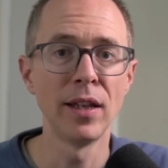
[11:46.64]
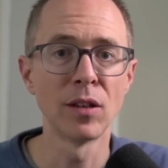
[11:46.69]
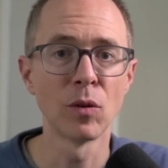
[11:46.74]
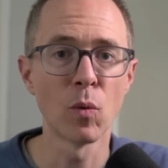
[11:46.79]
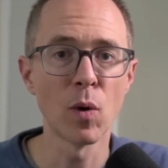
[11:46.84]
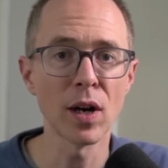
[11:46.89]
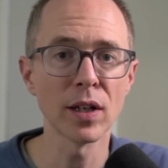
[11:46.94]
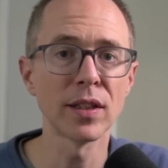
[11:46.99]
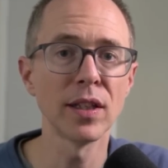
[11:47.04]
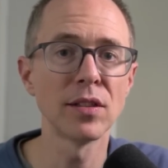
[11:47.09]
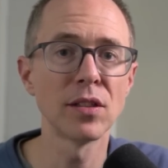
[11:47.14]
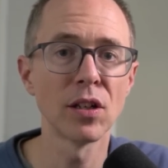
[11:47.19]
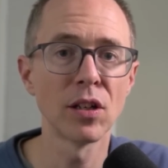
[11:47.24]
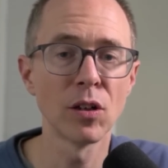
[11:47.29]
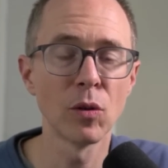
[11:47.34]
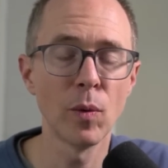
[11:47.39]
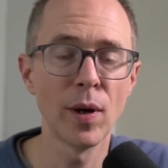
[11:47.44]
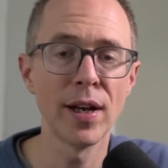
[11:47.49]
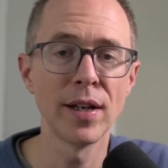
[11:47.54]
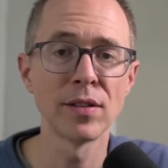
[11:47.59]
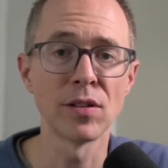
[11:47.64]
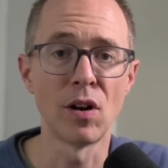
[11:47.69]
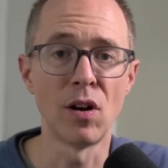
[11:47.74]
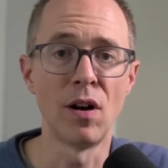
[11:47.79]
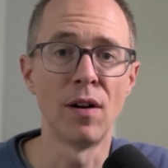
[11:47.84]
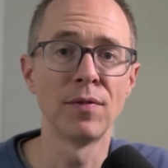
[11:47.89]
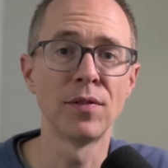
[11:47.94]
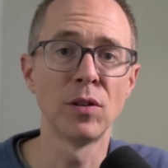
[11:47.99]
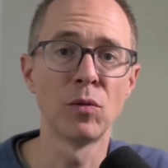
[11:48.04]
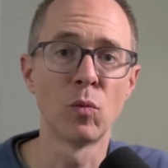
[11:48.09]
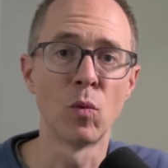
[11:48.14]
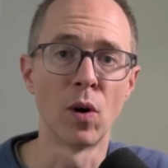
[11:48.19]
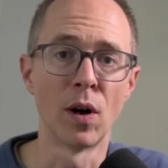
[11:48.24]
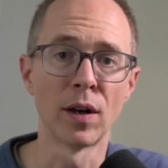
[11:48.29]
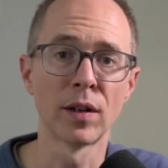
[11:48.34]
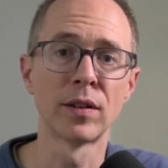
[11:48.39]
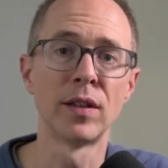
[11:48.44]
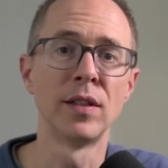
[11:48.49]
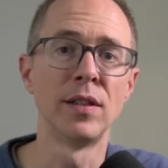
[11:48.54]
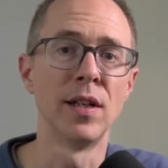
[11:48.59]
And the work they turn away is often
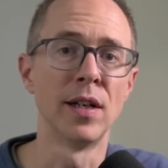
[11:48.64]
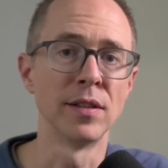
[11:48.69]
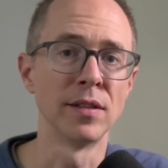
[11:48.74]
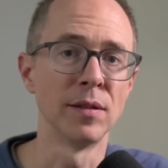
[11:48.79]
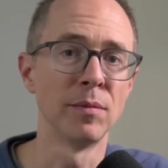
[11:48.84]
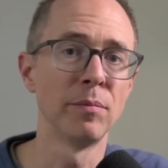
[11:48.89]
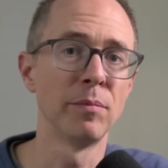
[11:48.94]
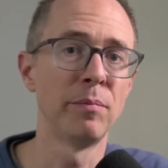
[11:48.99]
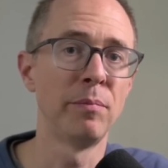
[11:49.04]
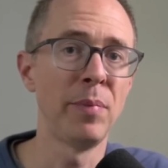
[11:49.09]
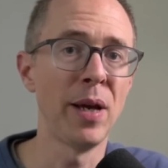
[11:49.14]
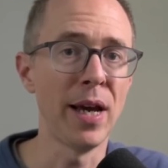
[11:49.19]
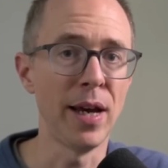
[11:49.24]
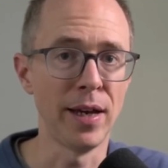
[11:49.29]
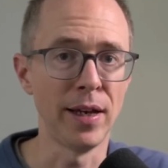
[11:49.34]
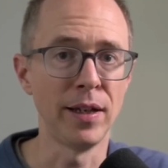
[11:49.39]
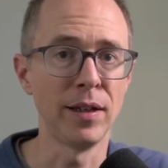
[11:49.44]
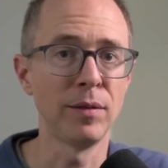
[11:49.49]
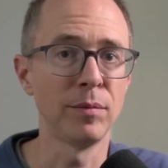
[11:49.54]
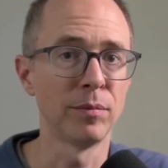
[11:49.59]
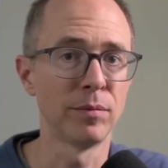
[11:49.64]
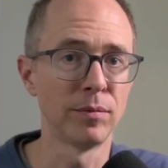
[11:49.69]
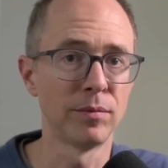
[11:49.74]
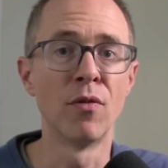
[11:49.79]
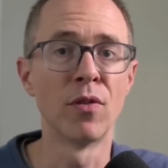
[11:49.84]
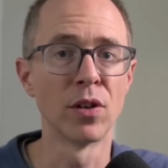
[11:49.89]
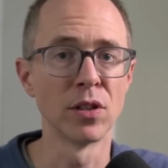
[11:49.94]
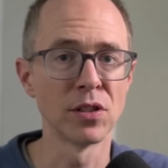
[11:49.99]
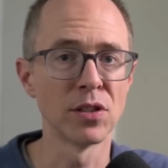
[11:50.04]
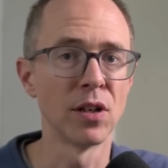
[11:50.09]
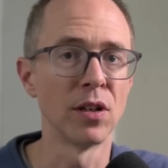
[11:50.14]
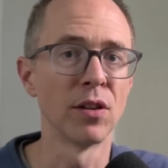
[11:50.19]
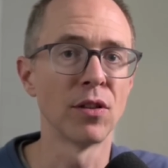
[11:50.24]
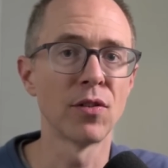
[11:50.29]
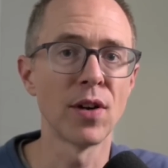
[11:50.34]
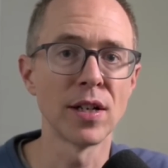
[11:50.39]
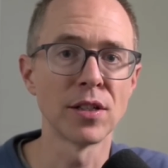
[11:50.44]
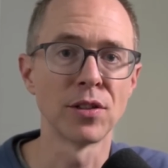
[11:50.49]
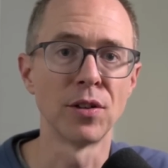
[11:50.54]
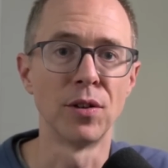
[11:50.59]
work that doesn't pay over a
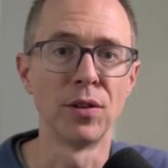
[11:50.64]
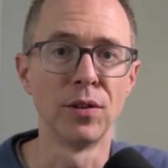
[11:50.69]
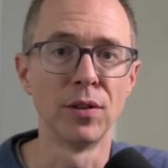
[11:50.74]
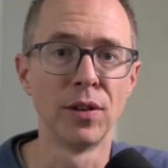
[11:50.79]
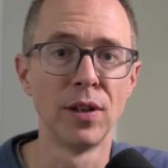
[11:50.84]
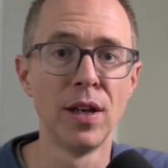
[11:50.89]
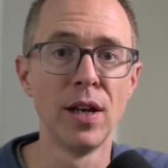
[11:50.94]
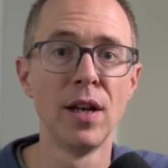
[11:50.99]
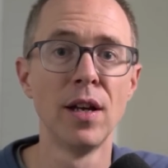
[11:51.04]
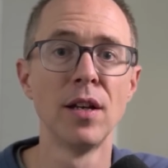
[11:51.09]
certain threshold.